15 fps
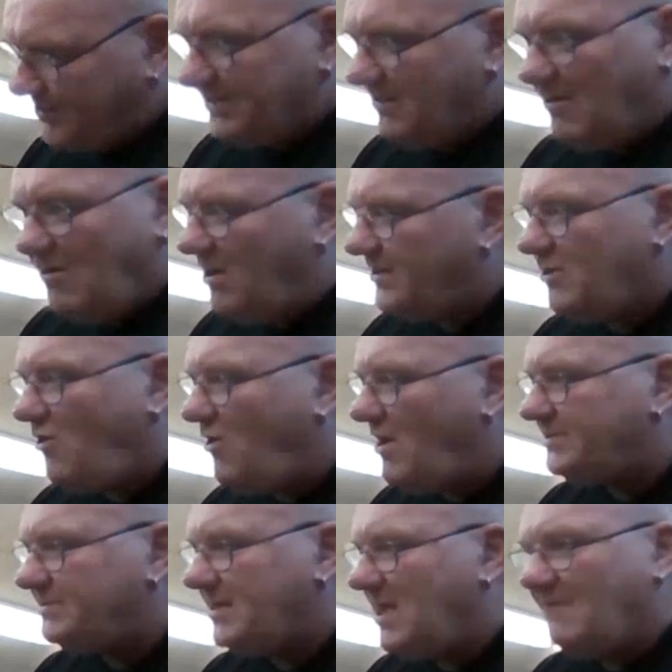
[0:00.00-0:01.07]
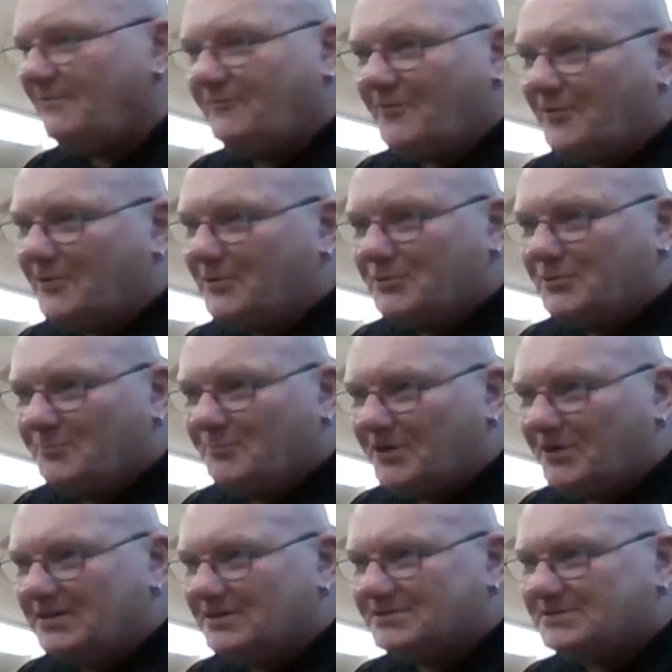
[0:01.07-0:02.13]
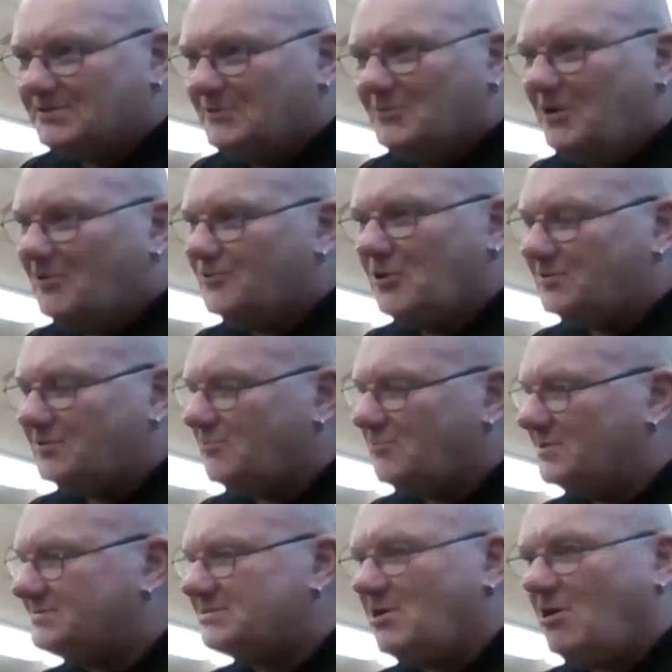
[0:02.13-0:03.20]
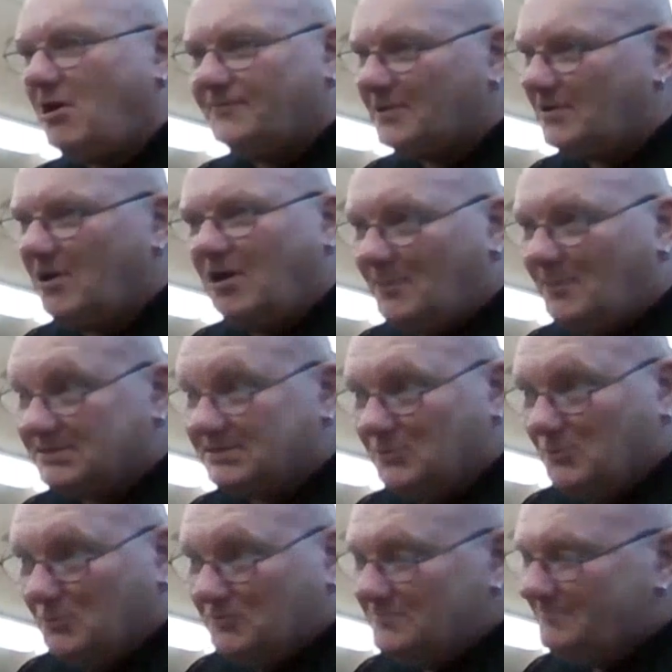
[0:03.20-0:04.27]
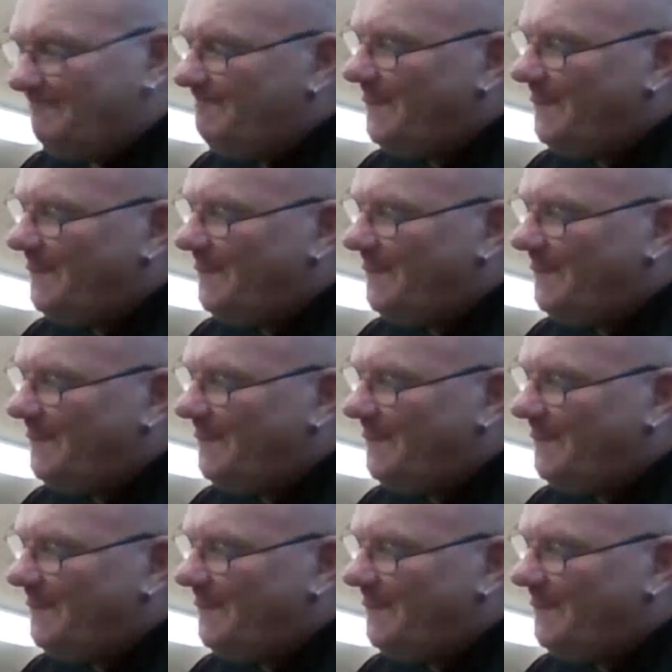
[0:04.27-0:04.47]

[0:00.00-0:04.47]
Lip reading: I didn't have a very good upbringing at school. I scarred a lot of my school.